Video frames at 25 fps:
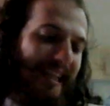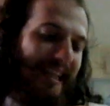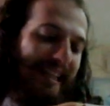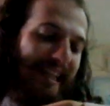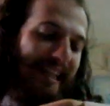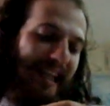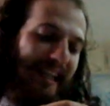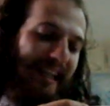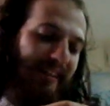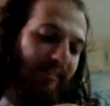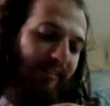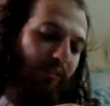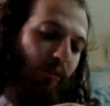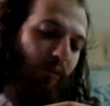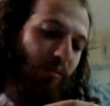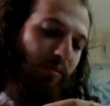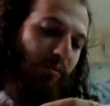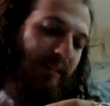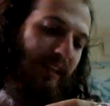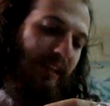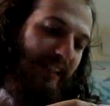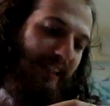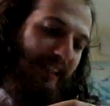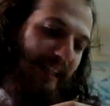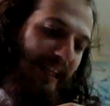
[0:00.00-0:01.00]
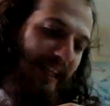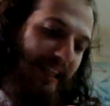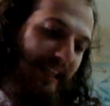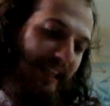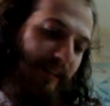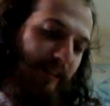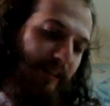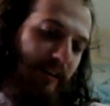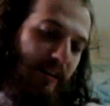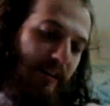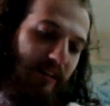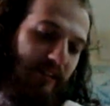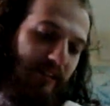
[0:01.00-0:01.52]
henceforward that they
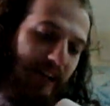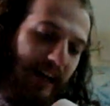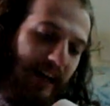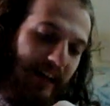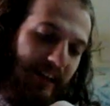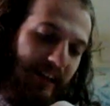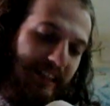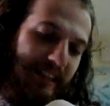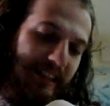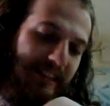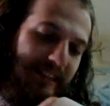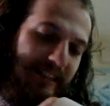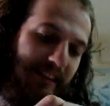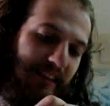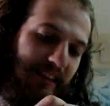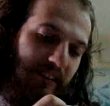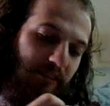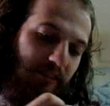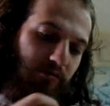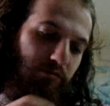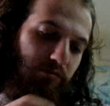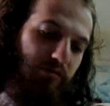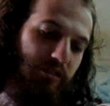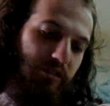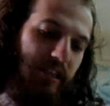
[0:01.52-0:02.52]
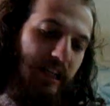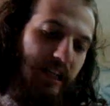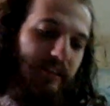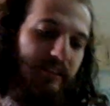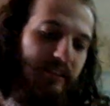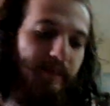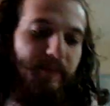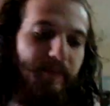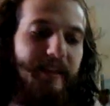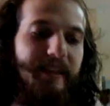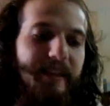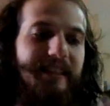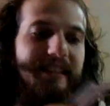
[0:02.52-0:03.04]
are easier to judge.
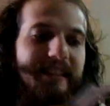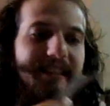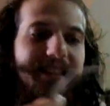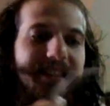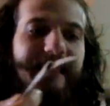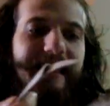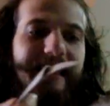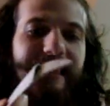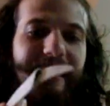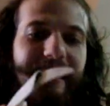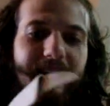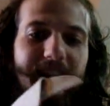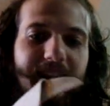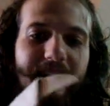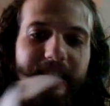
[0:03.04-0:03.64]
See